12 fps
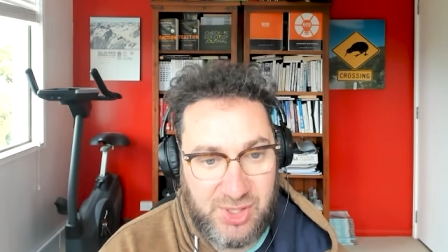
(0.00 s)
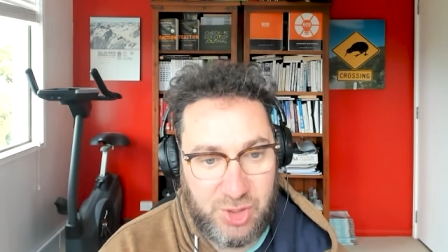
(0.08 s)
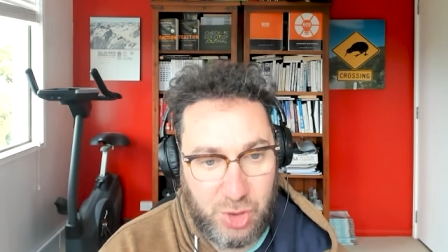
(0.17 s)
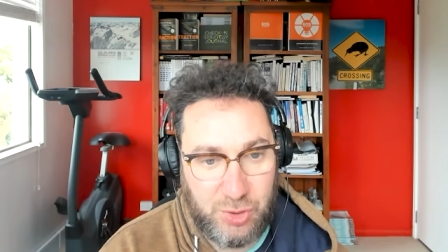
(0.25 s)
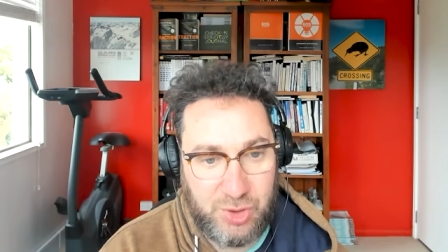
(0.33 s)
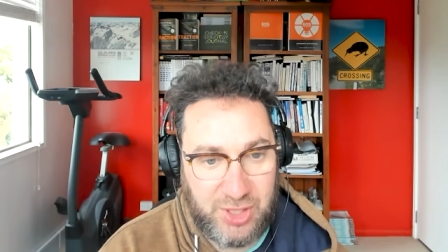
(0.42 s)

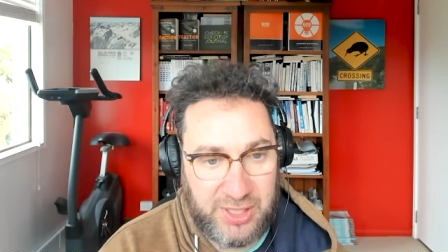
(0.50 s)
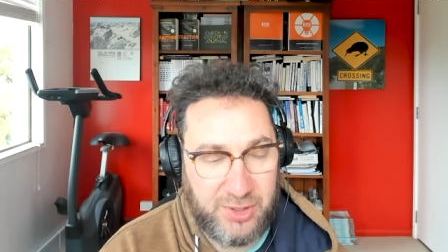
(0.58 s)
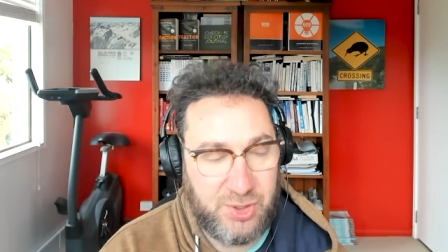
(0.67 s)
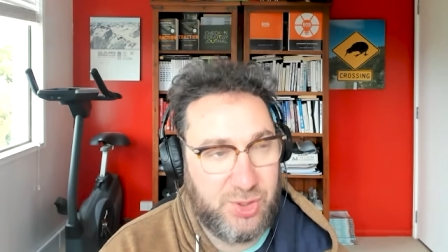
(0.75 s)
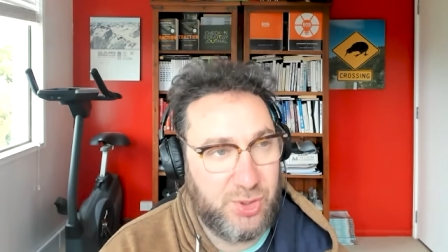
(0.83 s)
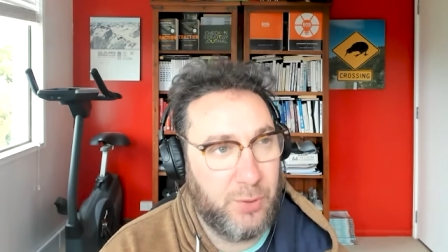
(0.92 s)
issues,
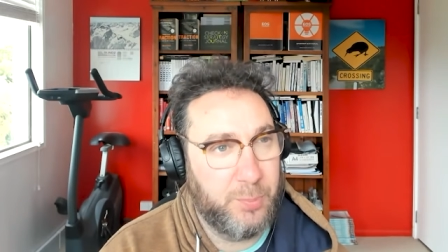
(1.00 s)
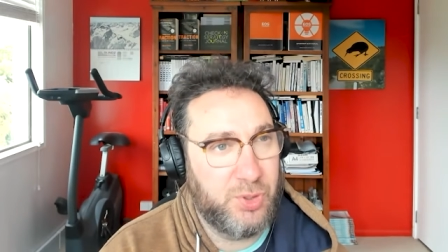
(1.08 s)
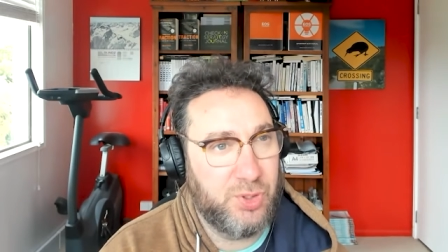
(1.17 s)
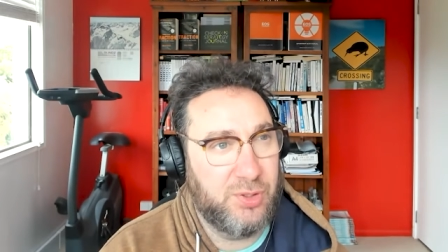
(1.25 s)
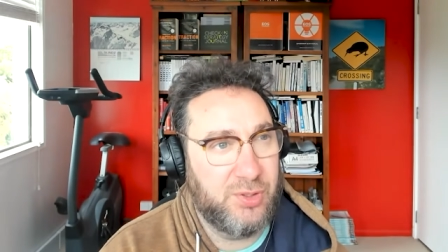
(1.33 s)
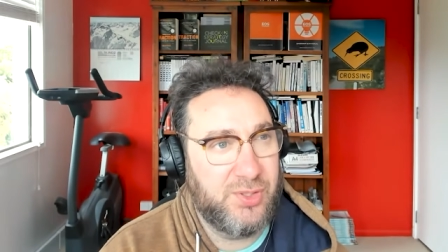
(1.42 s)
challenges and
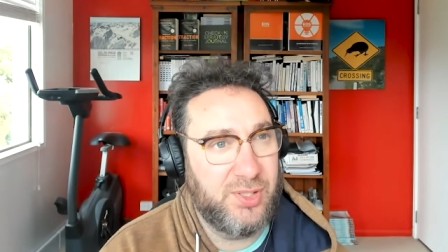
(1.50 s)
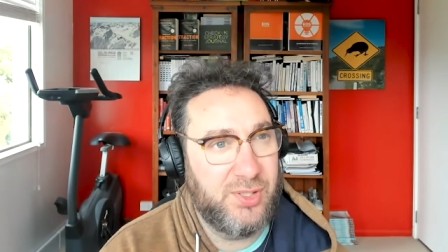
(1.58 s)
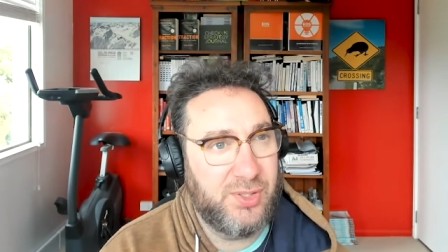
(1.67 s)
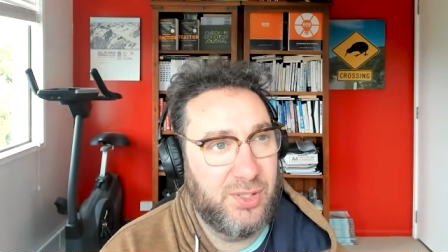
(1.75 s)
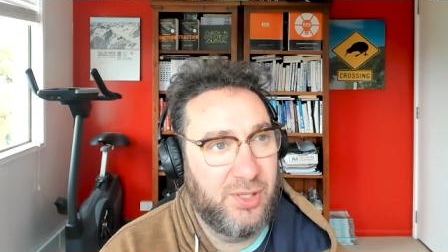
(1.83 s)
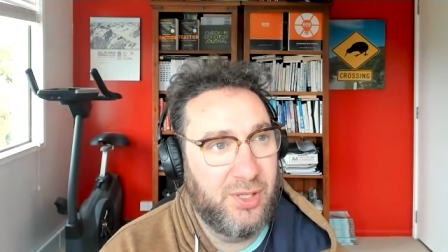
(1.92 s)
opportunities.